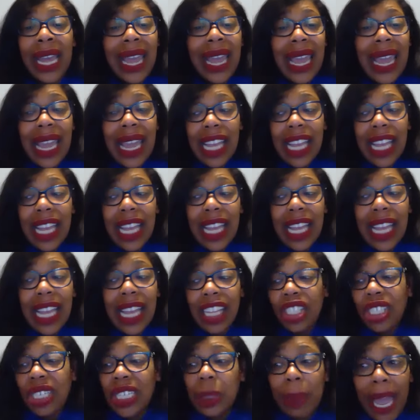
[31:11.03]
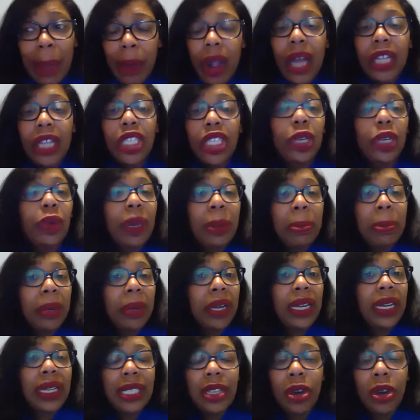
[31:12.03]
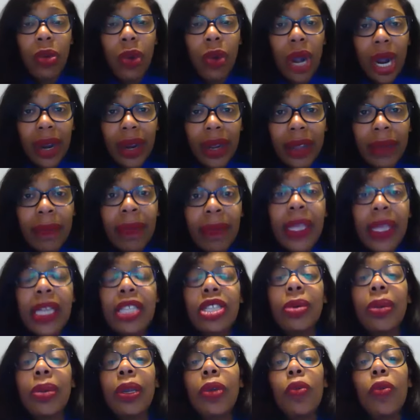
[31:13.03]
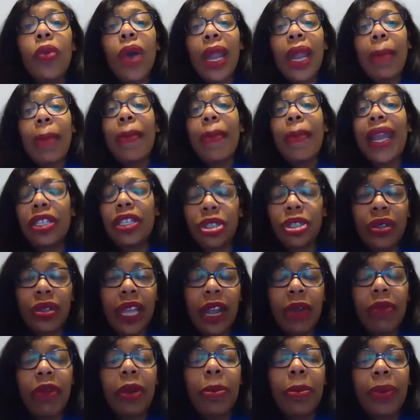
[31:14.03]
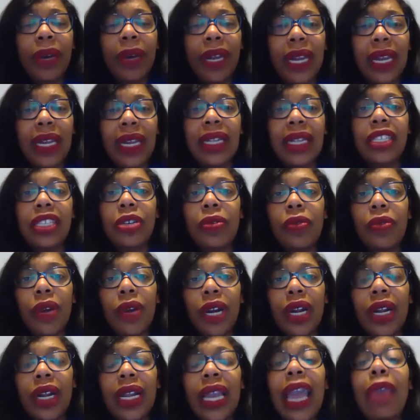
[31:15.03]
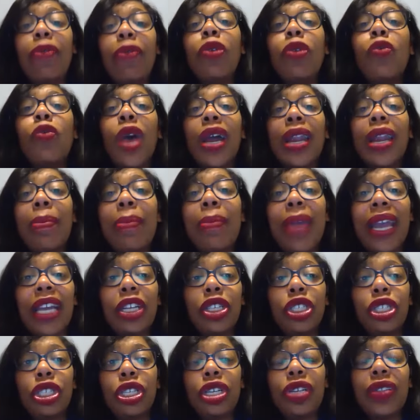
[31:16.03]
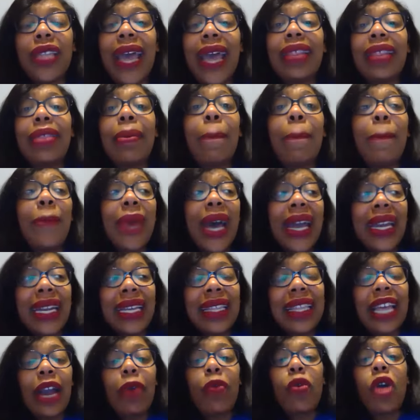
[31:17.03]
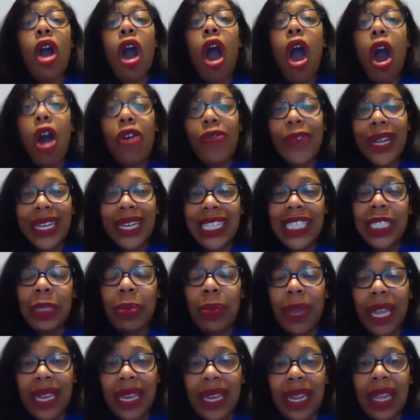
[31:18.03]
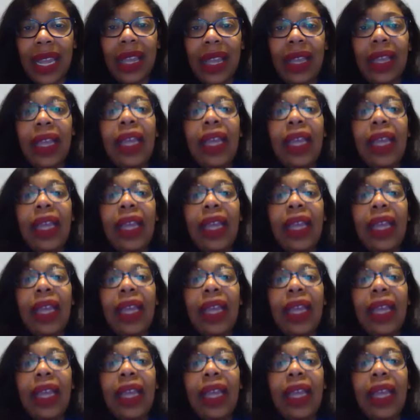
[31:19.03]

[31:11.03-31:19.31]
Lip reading: It's just paper until we put it to work. So we want to make sure that we're putting it to work, and we want to make sure that the money that we're already spending,